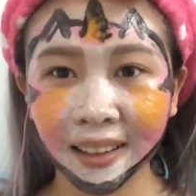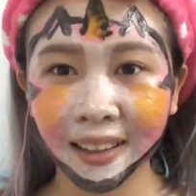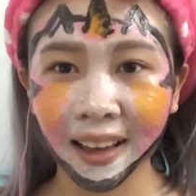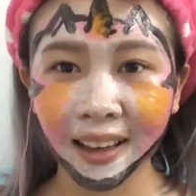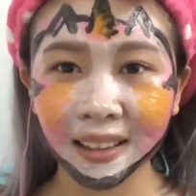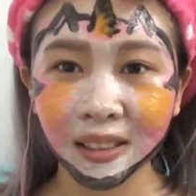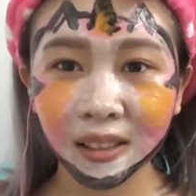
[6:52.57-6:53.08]

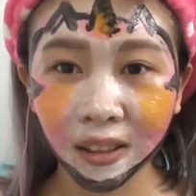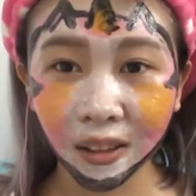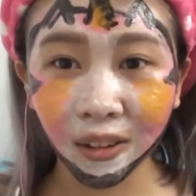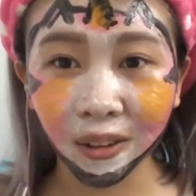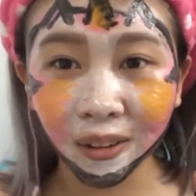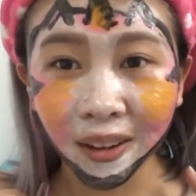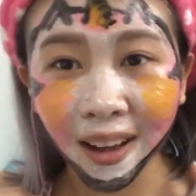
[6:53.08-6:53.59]
Okay,
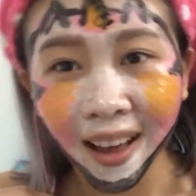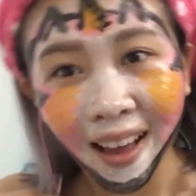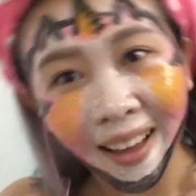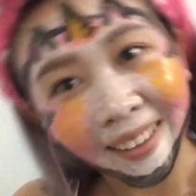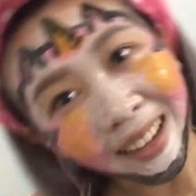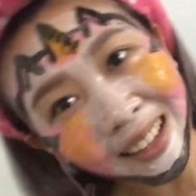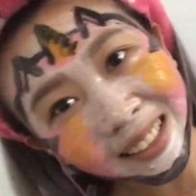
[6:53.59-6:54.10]
so
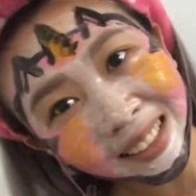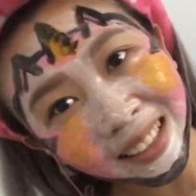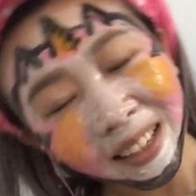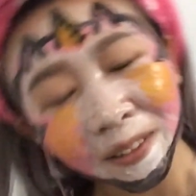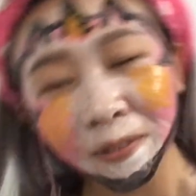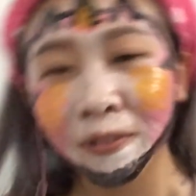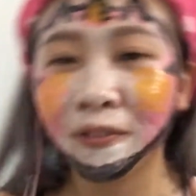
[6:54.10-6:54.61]
that's
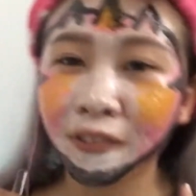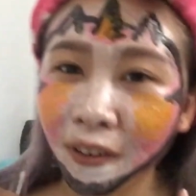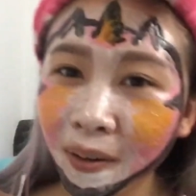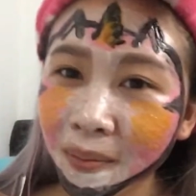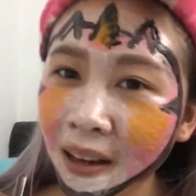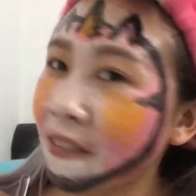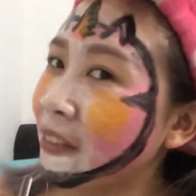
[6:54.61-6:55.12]
it for
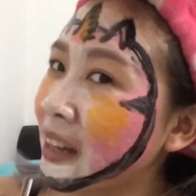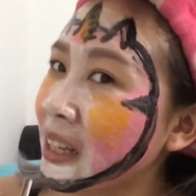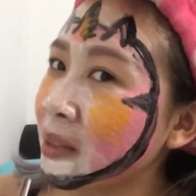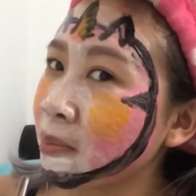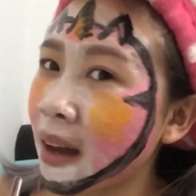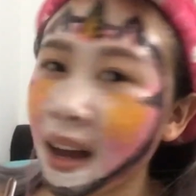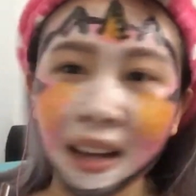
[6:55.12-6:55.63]
my
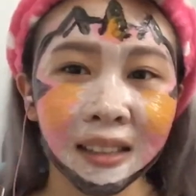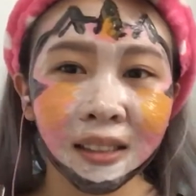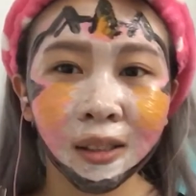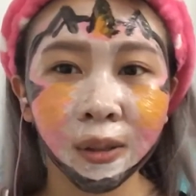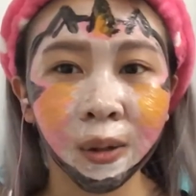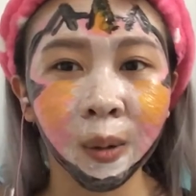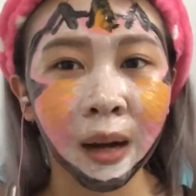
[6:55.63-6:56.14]
face
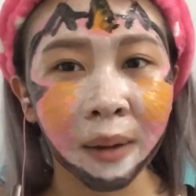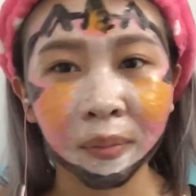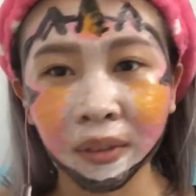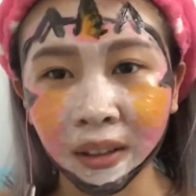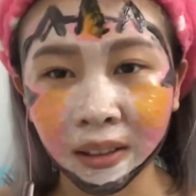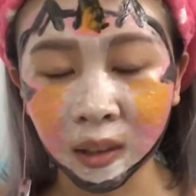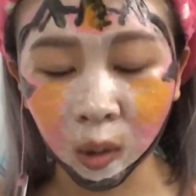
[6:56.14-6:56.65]
mask. So I'm
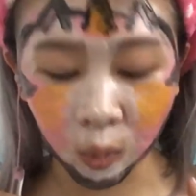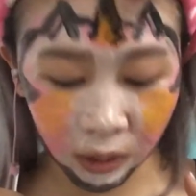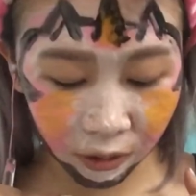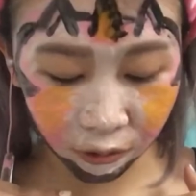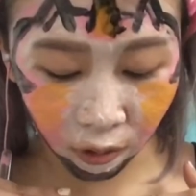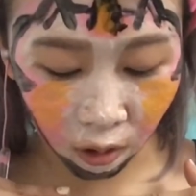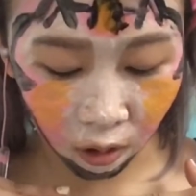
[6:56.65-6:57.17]
going to wait
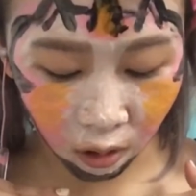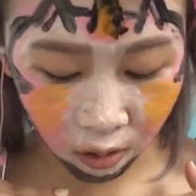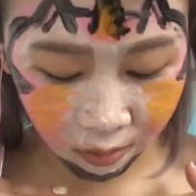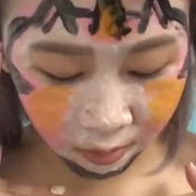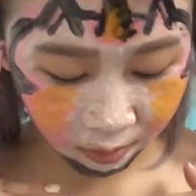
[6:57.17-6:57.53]
for.